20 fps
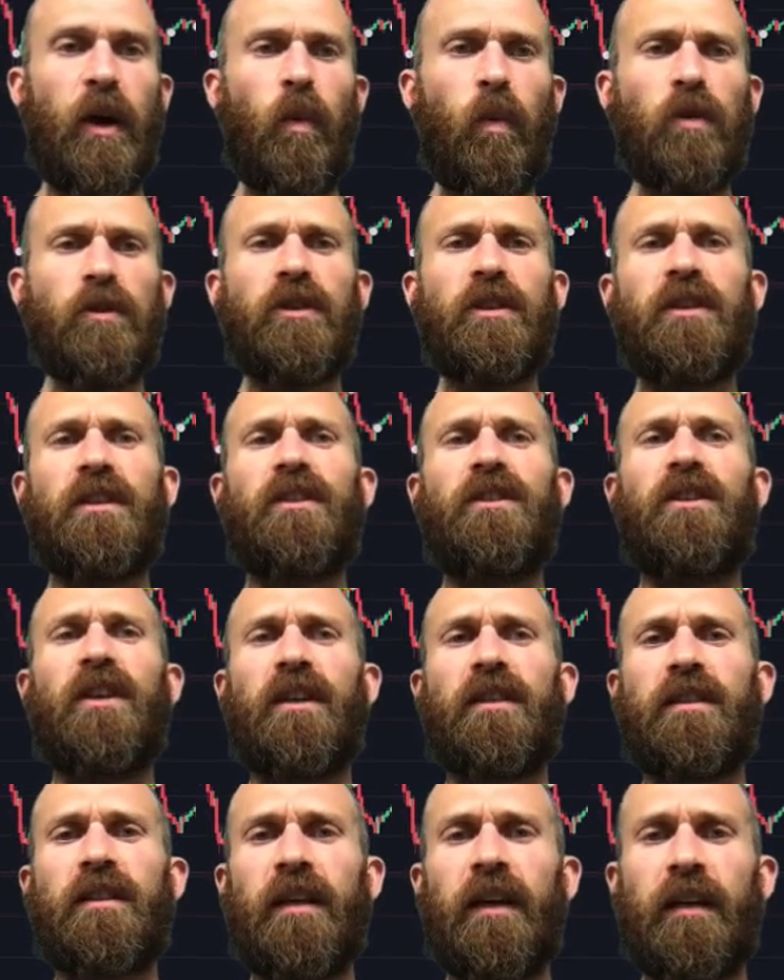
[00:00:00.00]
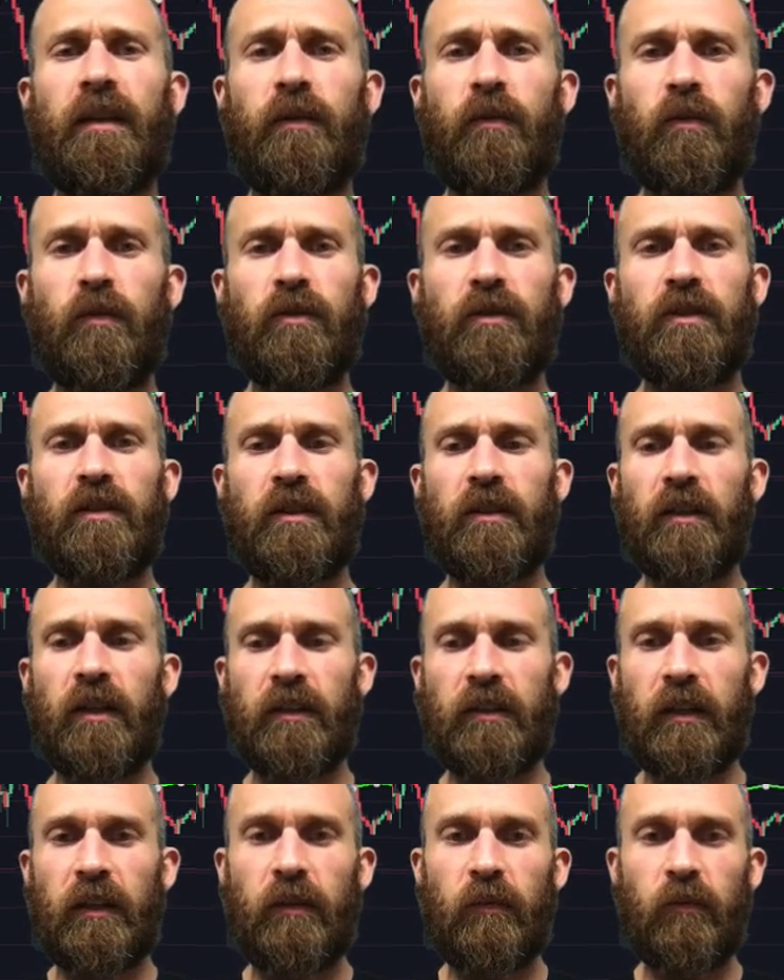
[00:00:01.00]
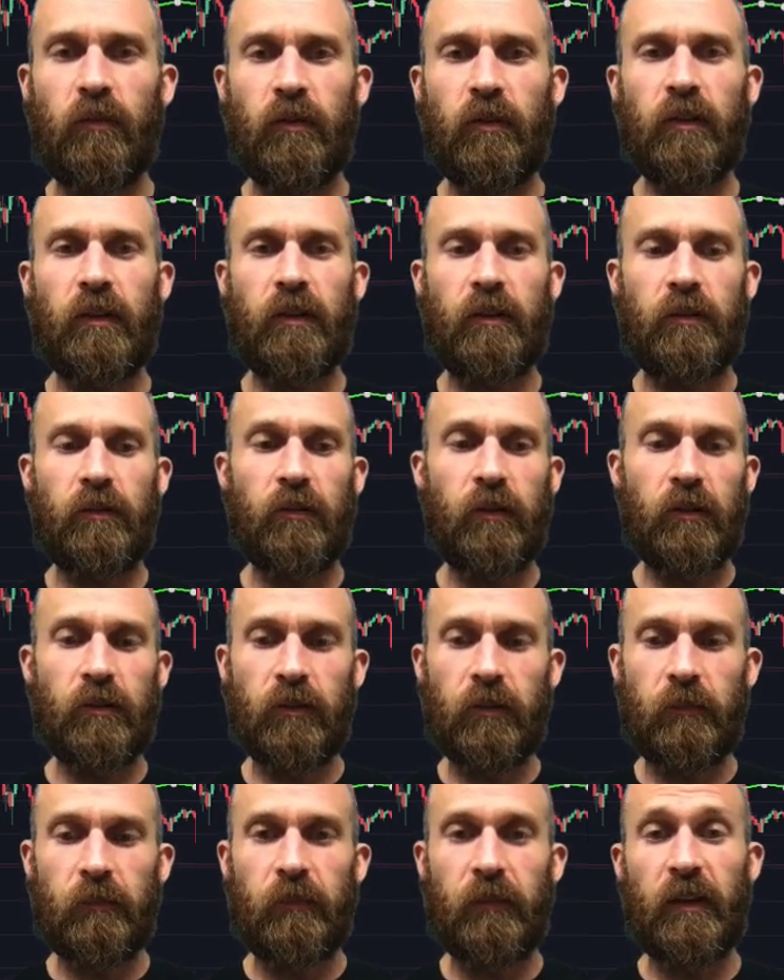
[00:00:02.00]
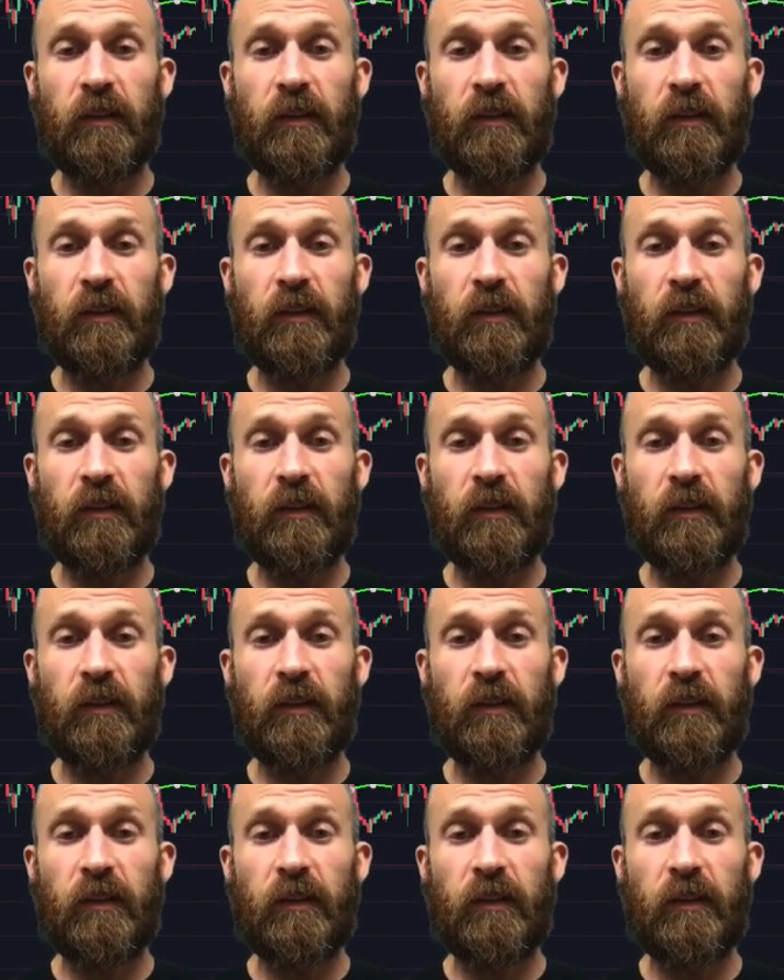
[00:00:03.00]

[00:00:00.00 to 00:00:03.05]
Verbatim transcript: We'll just adjust that. We'll just adjust that. We'll look at the 200.